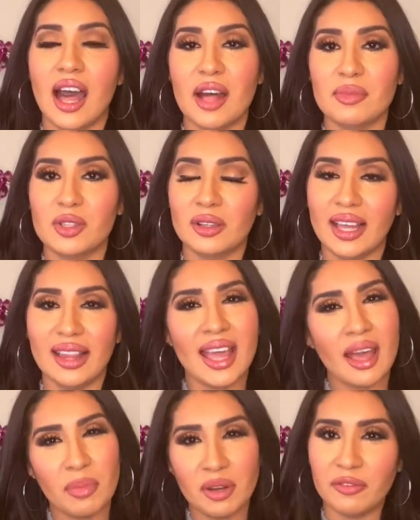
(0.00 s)
So lately
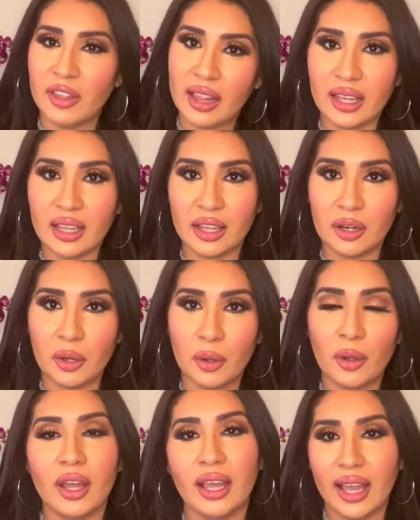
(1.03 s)
I've been feeling a
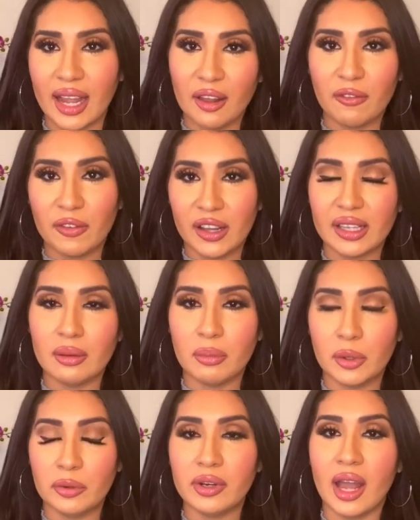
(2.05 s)
little in a funky
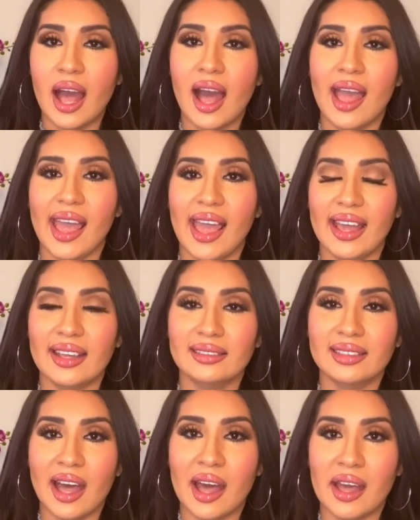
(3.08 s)
mood, and
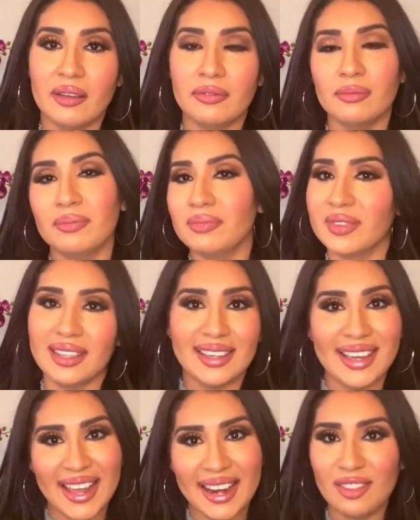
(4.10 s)
I've
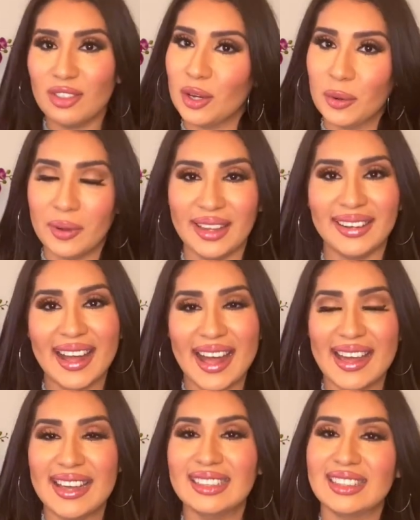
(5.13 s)
getting through it,
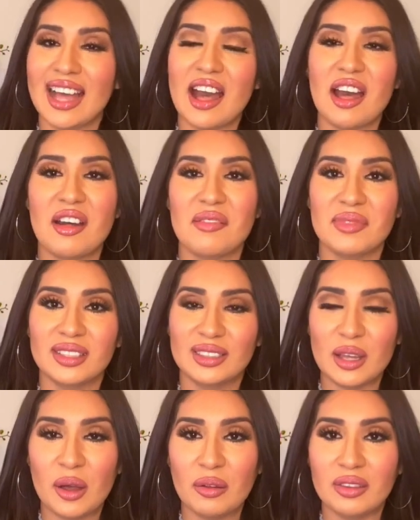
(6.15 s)
guys.
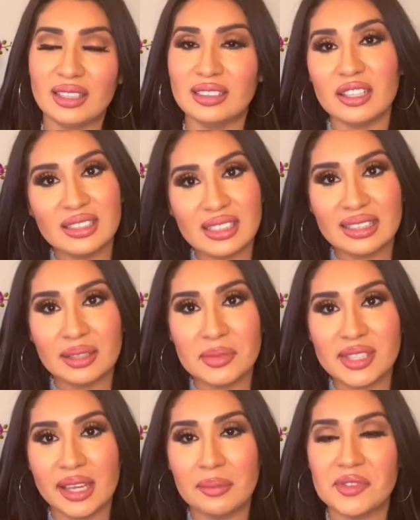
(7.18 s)
So these are just some
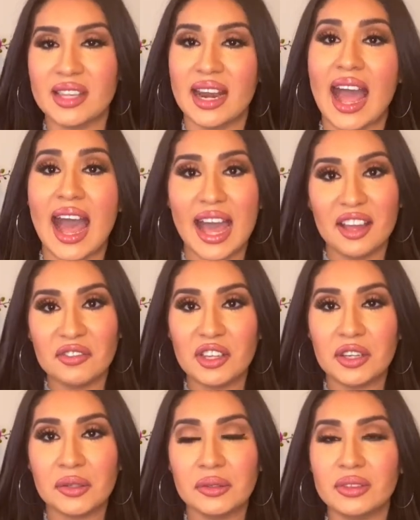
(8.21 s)
tips that I've
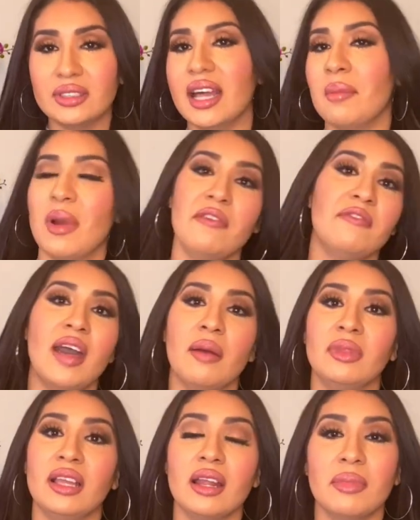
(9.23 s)
used, that my
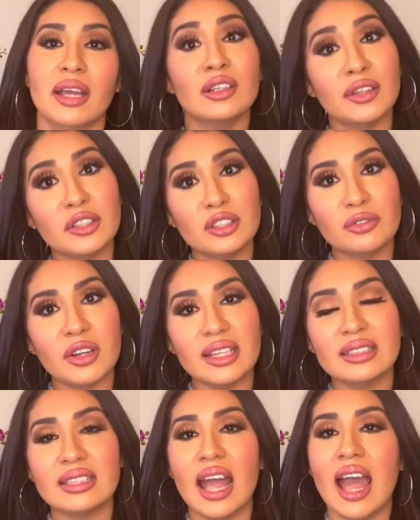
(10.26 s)
family and my close
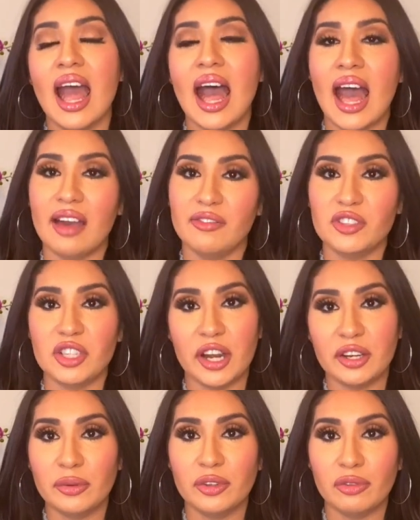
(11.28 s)
friends have
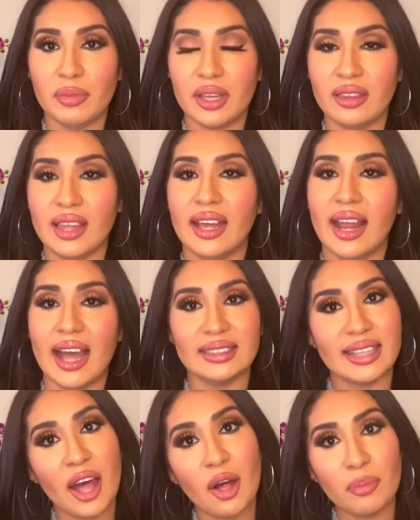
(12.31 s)
shared with me, that has
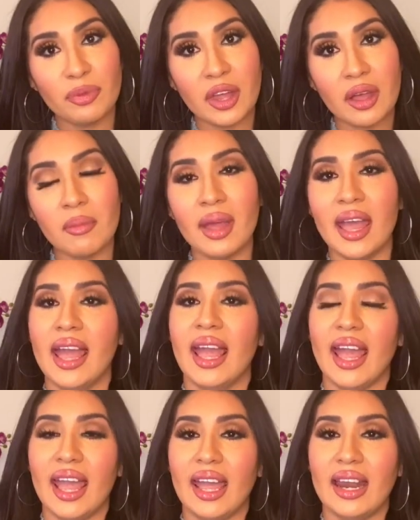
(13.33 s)
helped them,
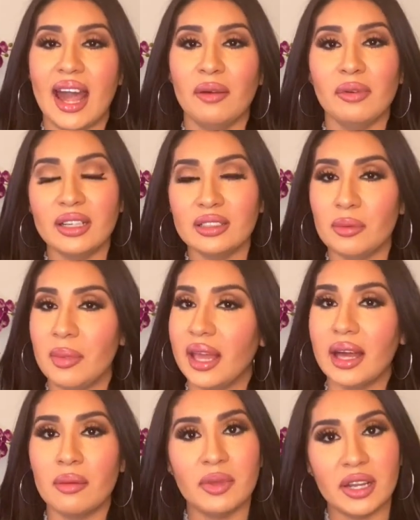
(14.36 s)
and I wanted to
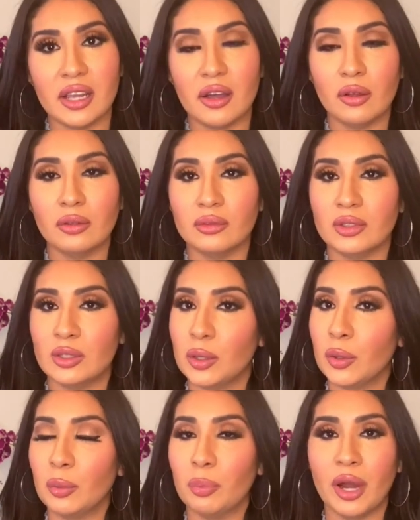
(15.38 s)
make a video
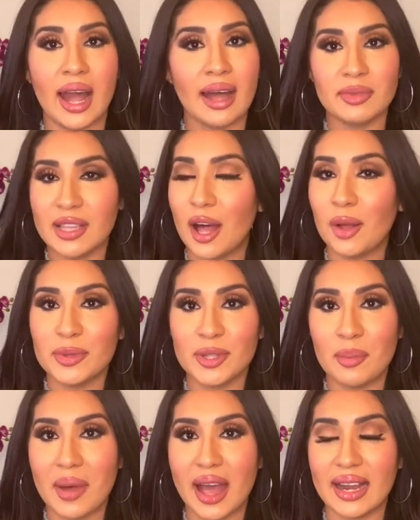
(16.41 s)
to perhaps help
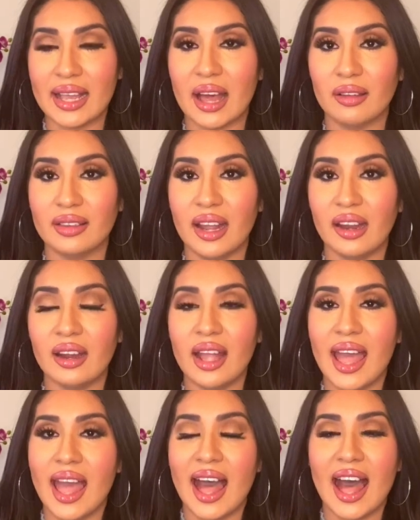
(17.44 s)
somebody out there.
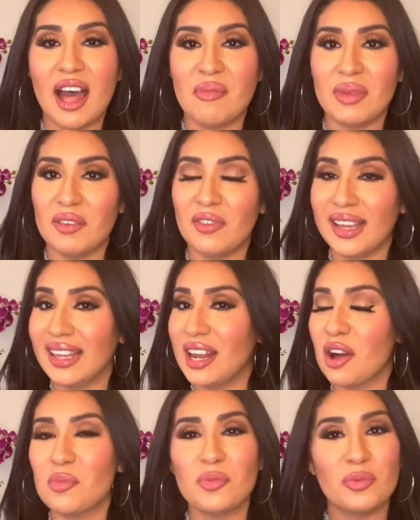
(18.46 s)
If I can
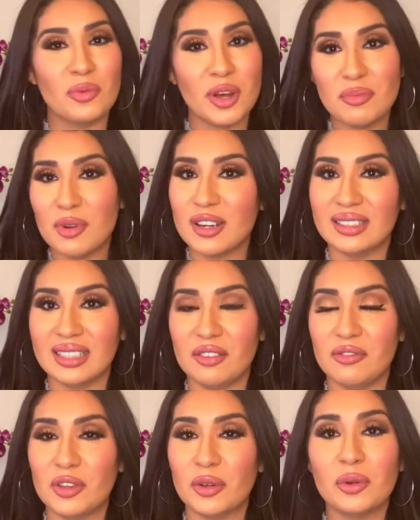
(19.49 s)
help one person
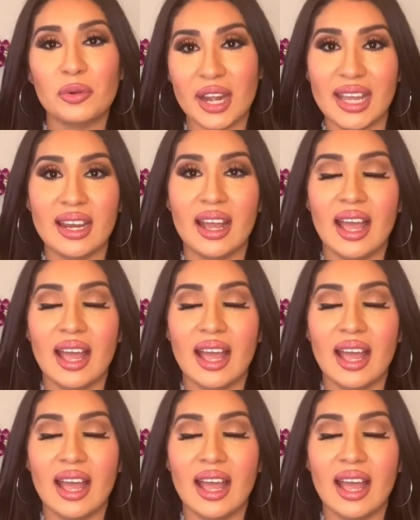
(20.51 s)
feel great,